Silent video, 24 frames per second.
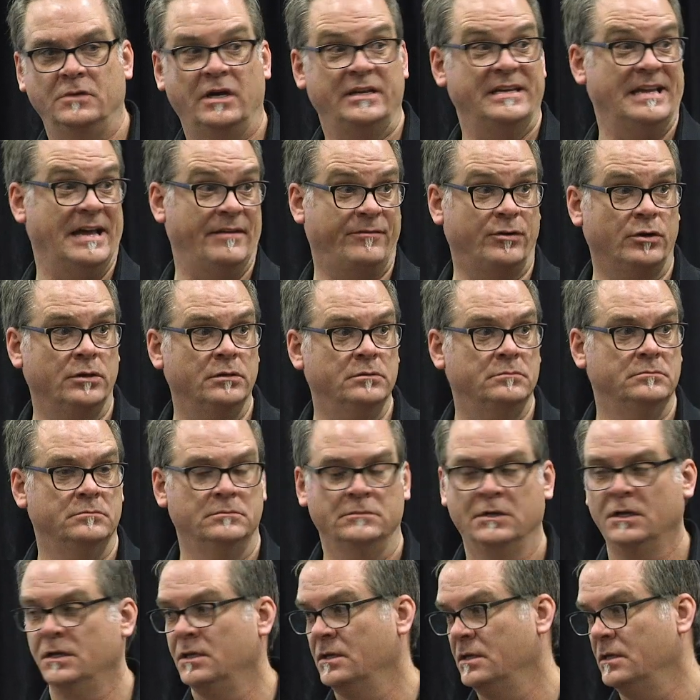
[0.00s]
Never?
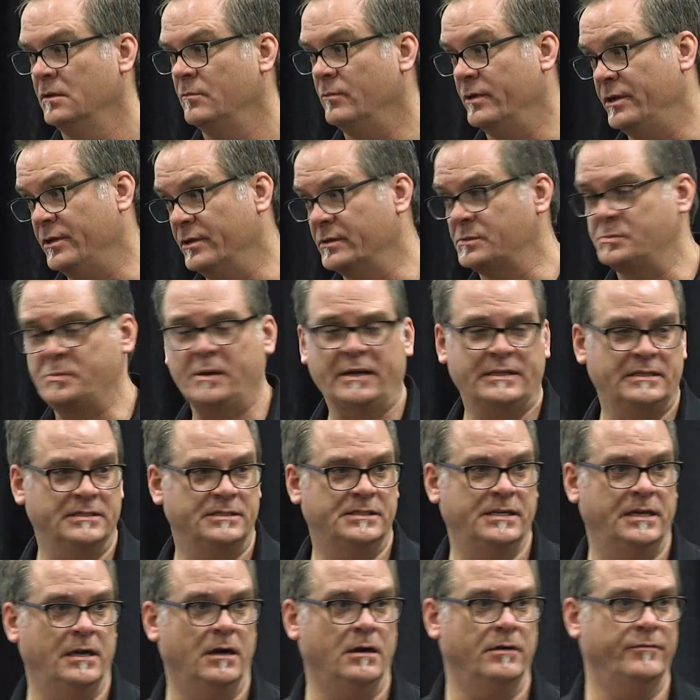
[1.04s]
When do you expect to
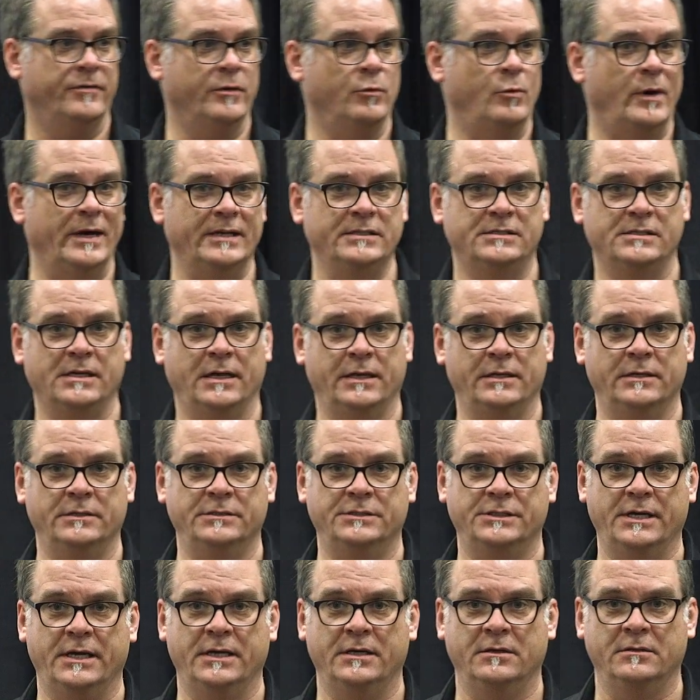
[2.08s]
see Harvey Weinstein in
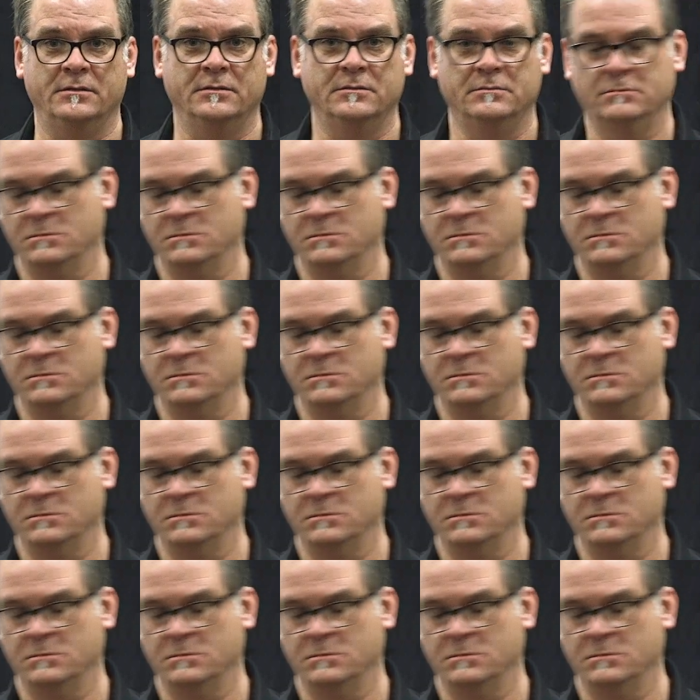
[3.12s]
jail?